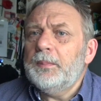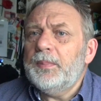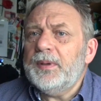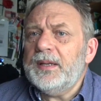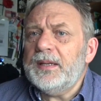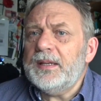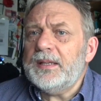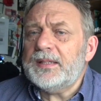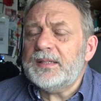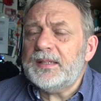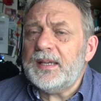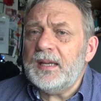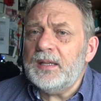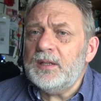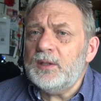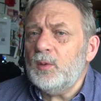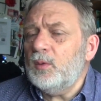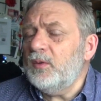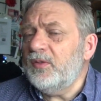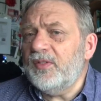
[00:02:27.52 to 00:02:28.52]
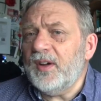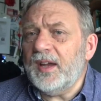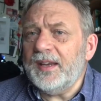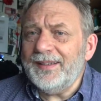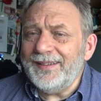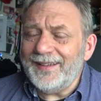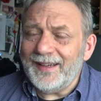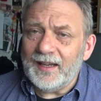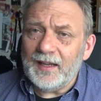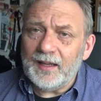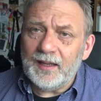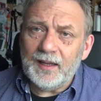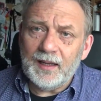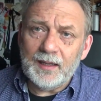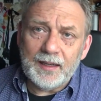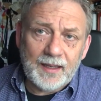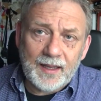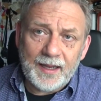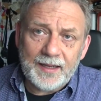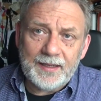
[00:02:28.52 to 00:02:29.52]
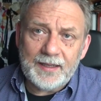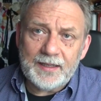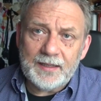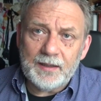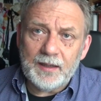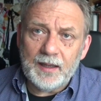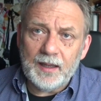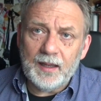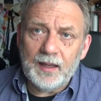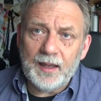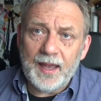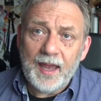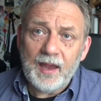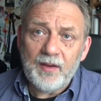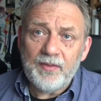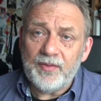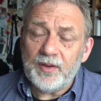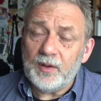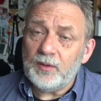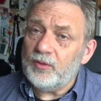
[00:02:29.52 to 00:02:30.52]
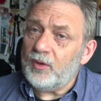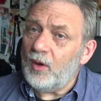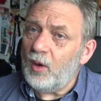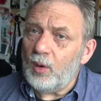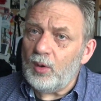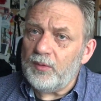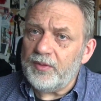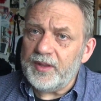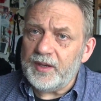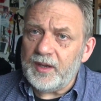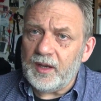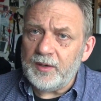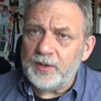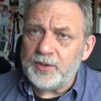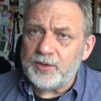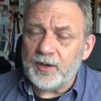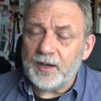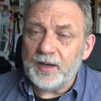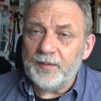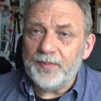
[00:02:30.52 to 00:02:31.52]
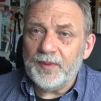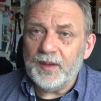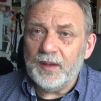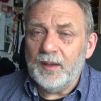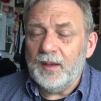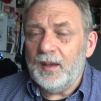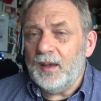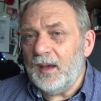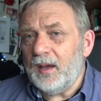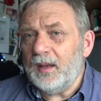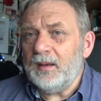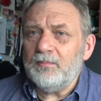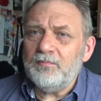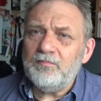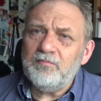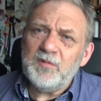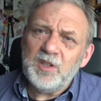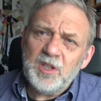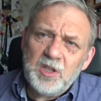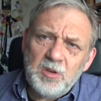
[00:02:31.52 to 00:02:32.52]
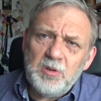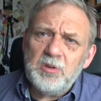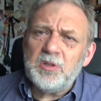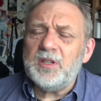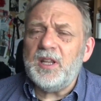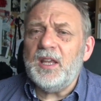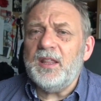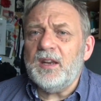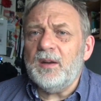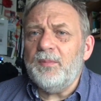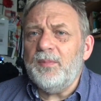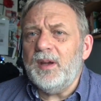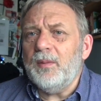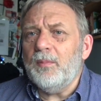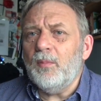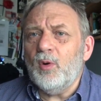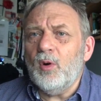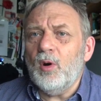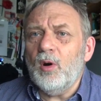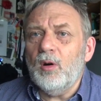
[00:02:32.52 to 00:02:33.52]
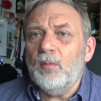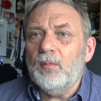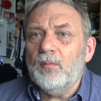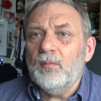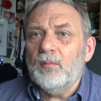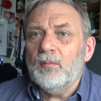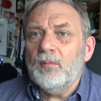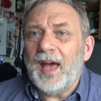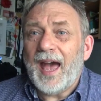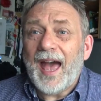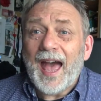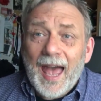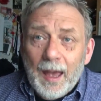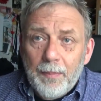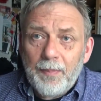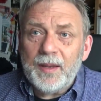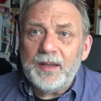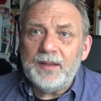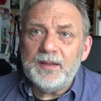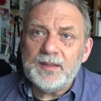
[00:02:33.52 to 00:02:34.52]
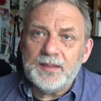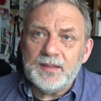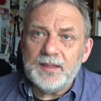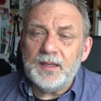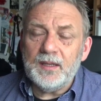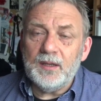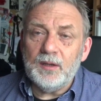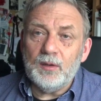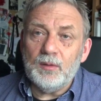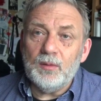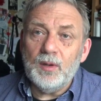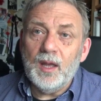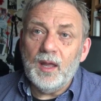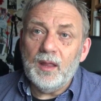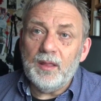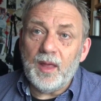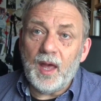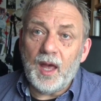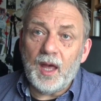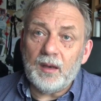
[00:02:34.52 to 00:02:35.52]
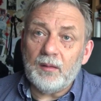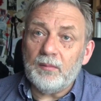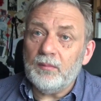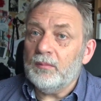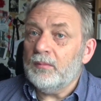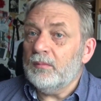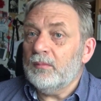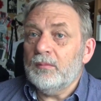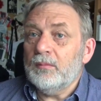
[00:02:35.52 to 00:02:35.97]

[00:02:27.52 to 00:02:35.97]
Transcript: but in a sense you will find gliding airfields all over the country, and usually they're a bit more happy to see you than